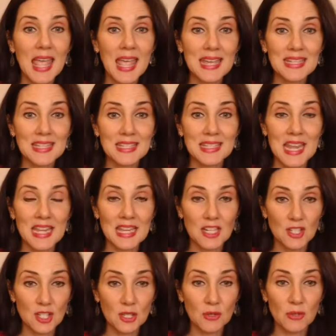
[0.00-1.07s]
and take
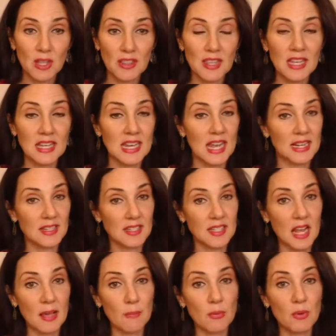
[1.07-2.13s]
it to the next
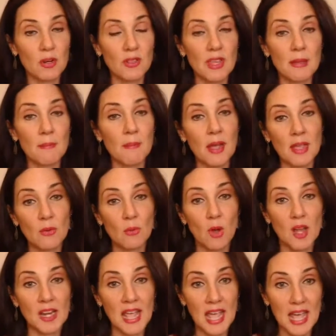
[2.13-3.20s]
step where they might
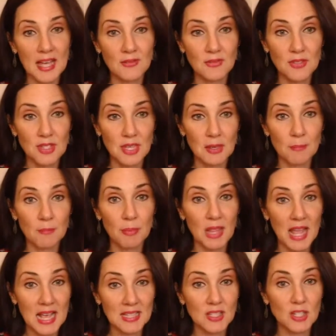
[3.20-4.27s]
want to have some
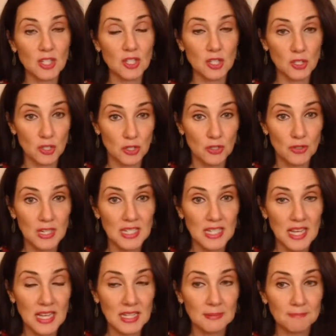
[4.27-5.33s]
plastic surgery
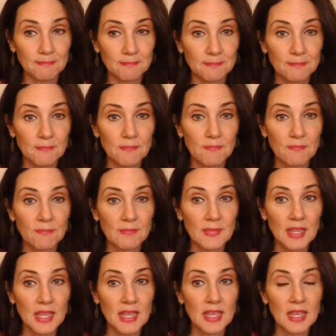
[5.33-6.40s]
done,
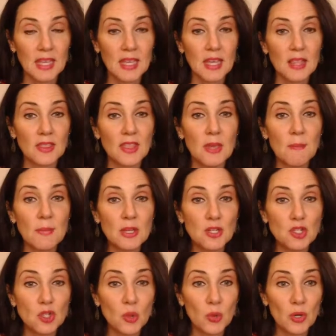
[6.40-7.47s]
the
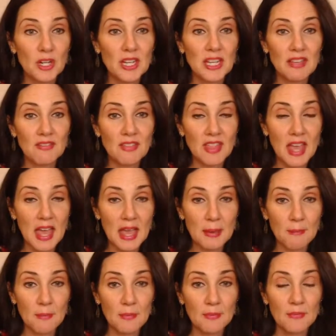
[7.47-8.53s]
majority of
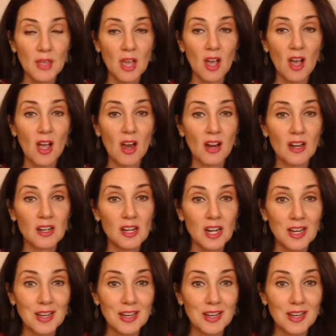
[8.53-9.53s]
them are